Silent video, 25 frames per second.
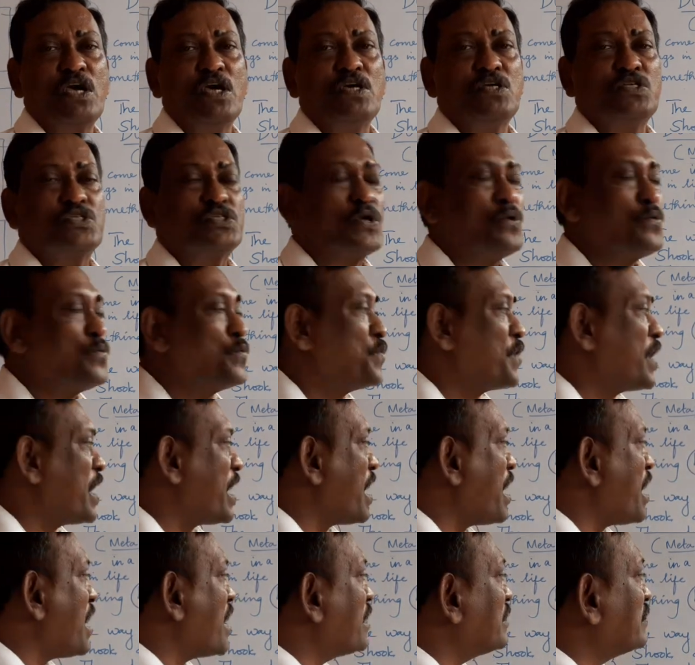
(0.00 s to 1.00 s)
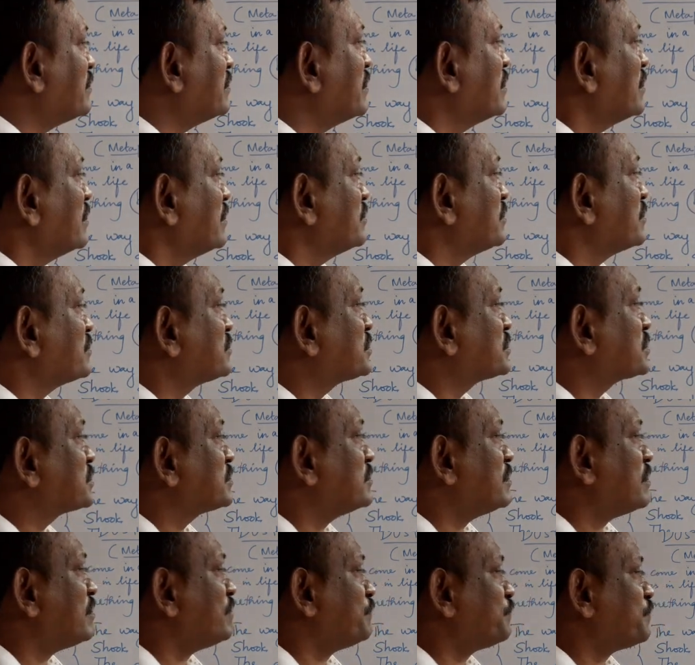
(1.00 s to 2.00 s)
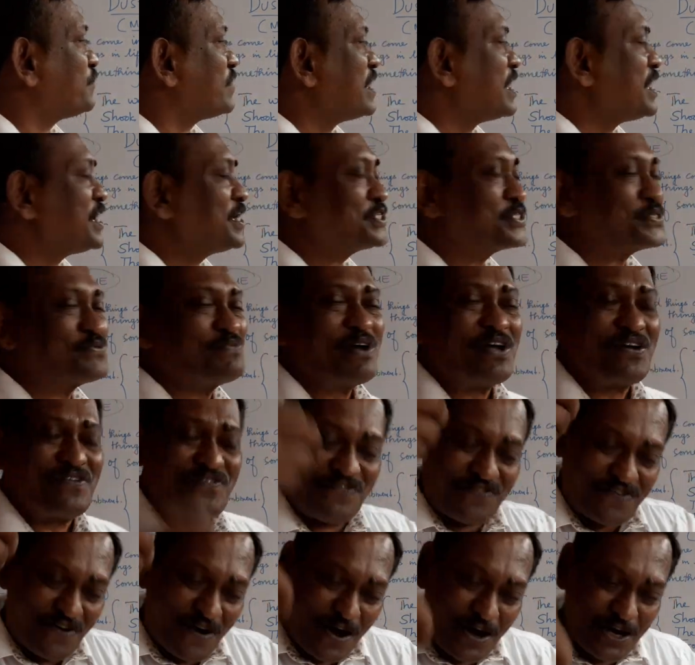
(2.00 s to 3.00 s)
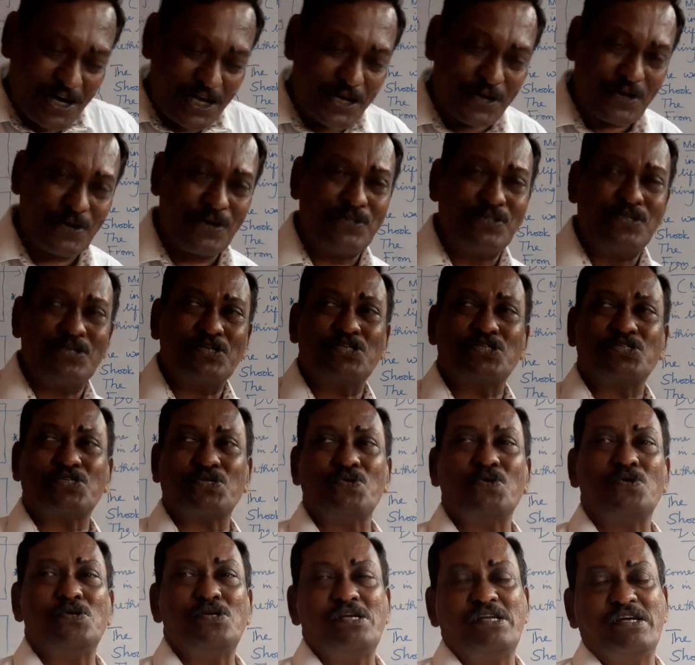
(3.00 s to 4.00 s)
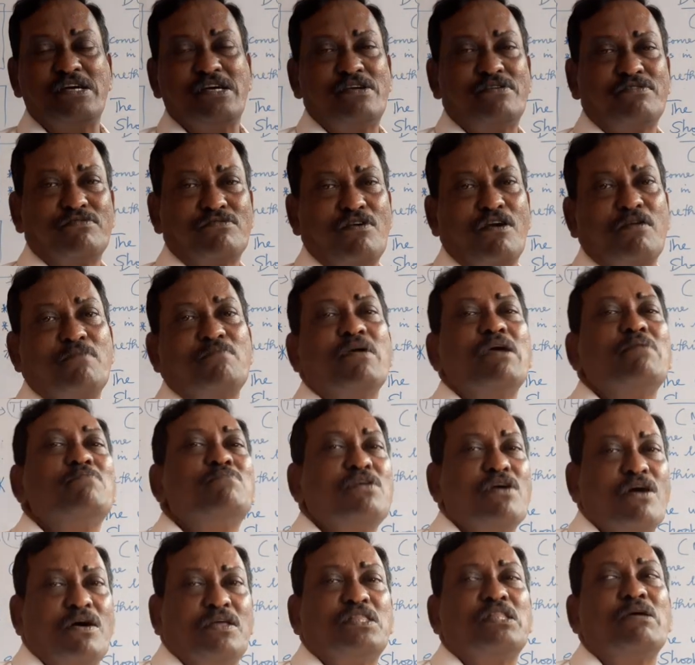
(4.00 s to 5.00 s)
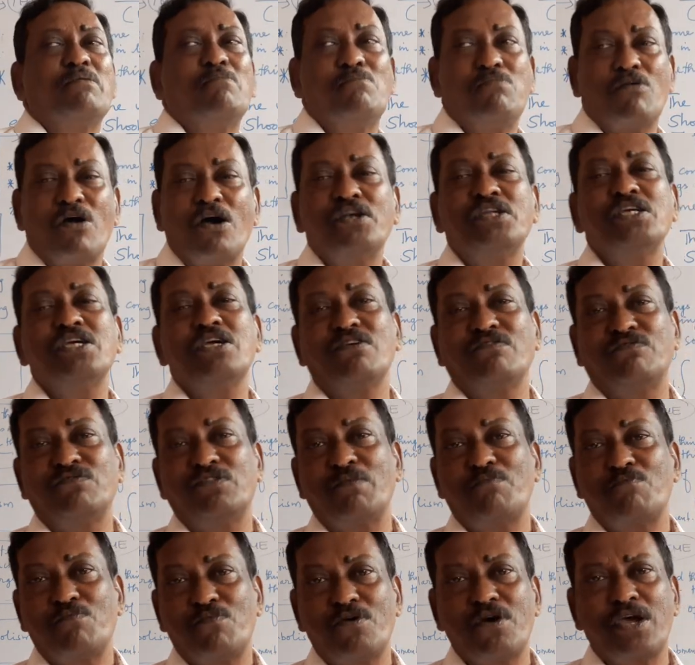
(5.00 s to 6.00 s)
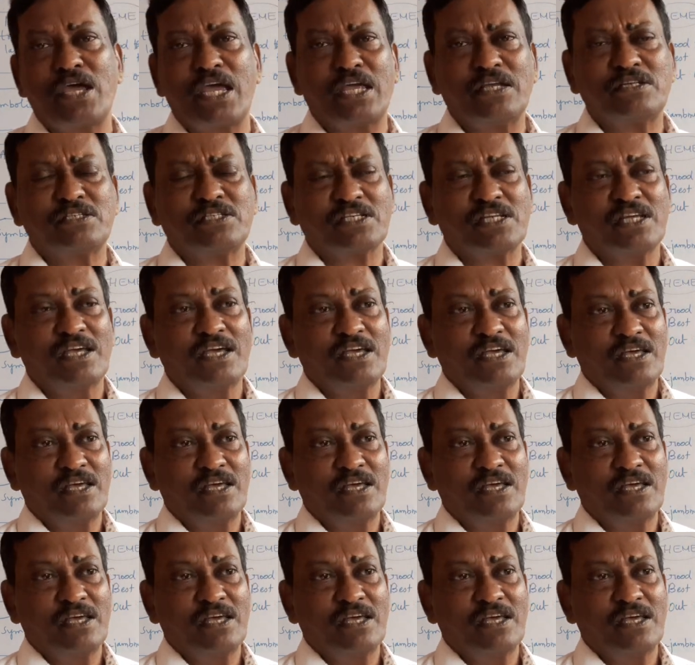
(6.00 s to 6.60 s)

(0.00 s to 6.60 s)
So when the snowflakes were falling on the shoulder or maybe on the body of the poet,